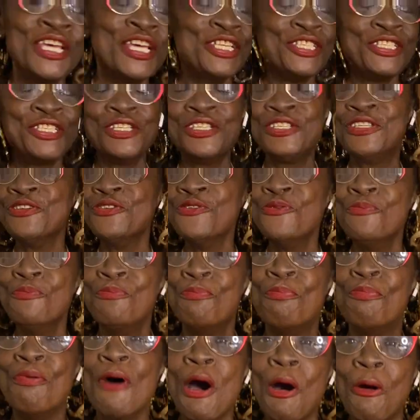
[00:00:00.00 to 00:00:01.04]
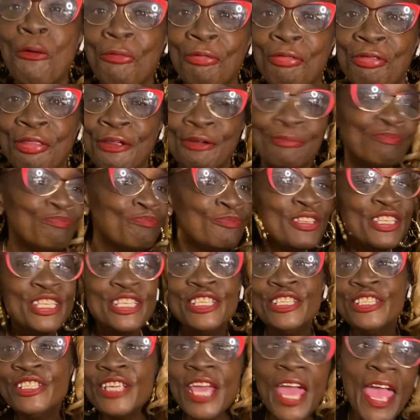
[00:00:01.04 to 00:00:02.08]
to do both.
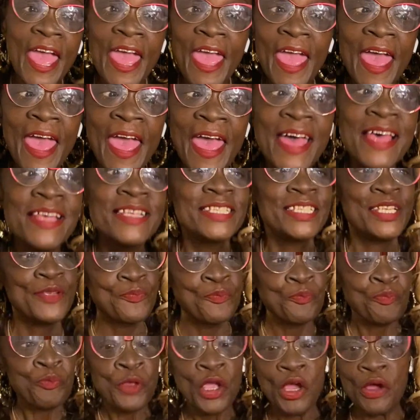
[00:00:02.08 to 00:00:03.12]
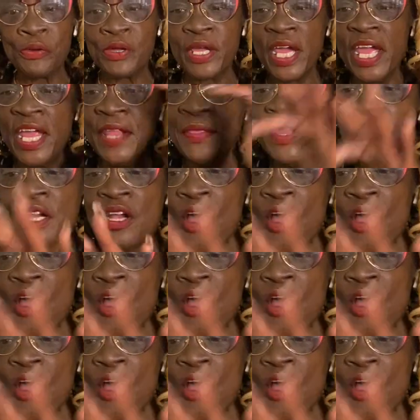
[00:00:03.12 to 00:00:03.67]
Yes! Okay, and then